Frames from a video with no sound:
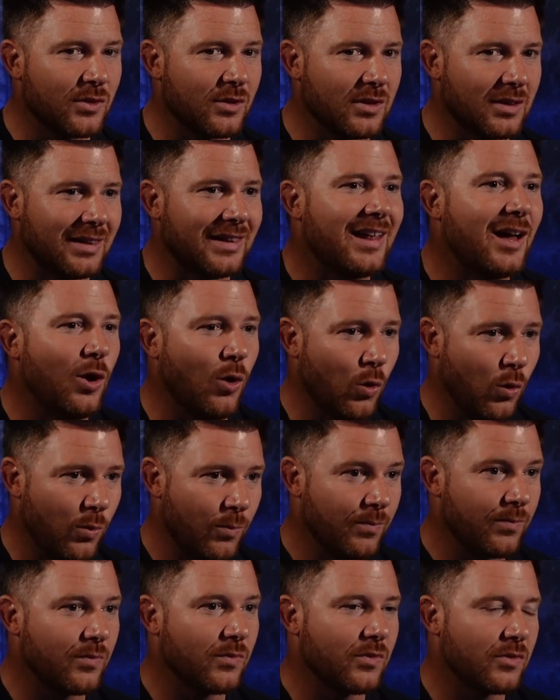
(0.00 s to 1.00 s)
little
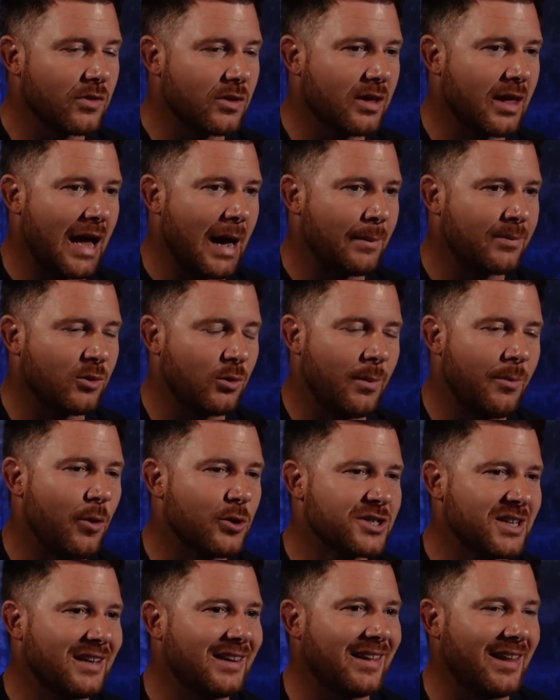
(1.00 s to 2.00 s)
capital, I'm not
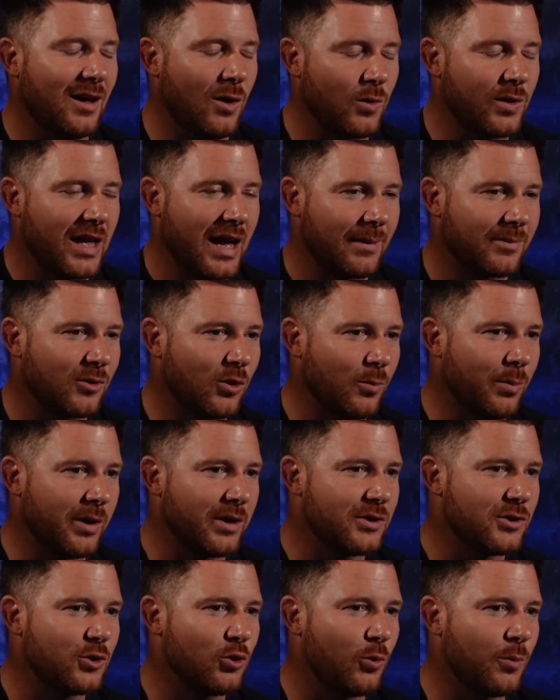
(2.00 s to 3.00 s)
saying little capital,
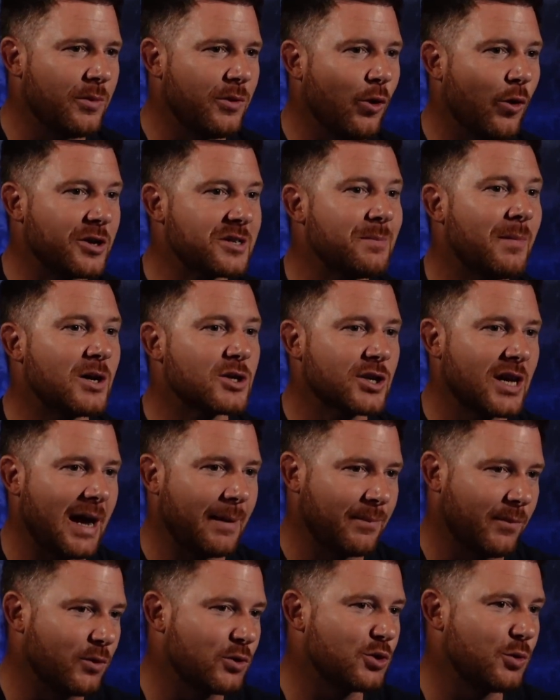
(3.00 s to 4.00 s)
but not as much
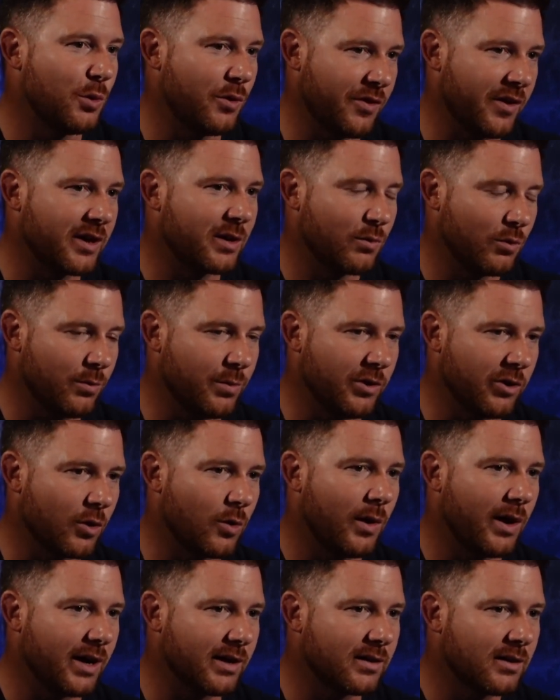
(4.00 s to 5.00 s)
capital as you would think would be
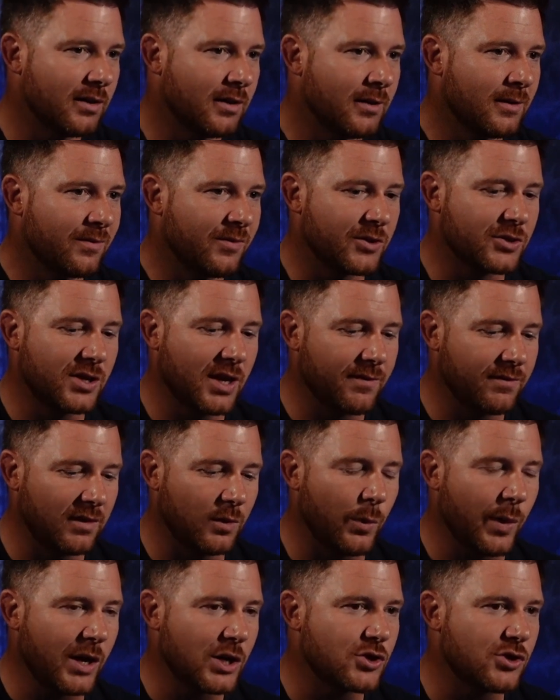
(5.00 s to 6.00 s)
required. There's
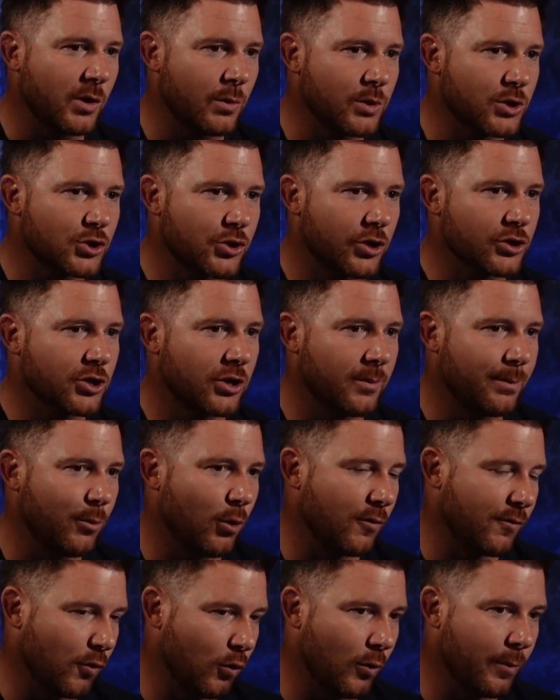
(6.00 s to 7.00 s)
definitely ways around structured
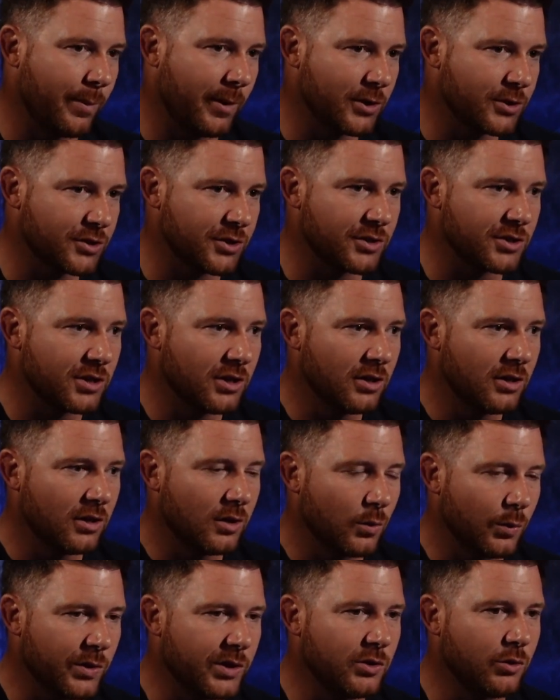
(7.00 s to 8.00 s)
portfolio purchases
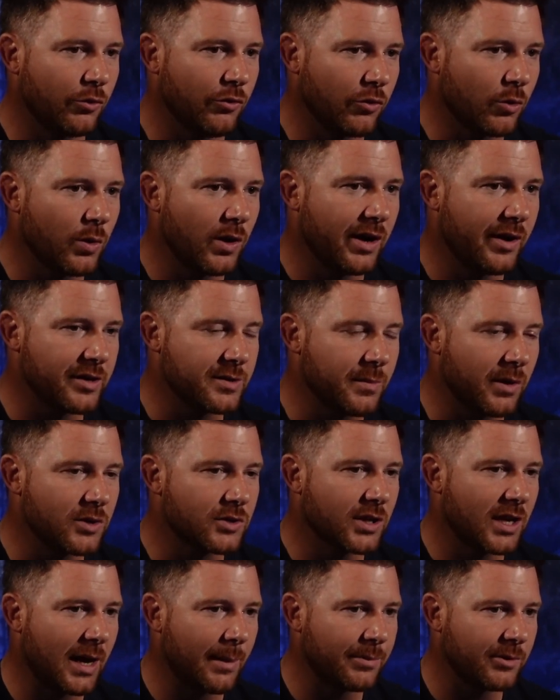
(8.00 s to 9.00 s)
where you don't require as
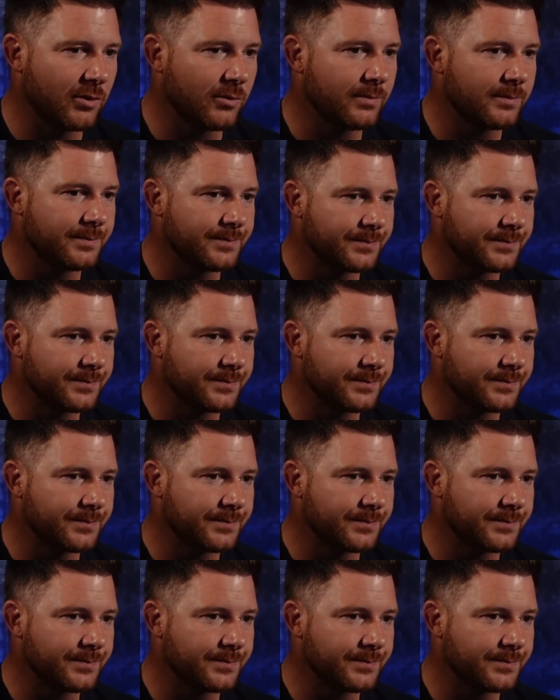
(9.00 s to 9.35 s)
much capital.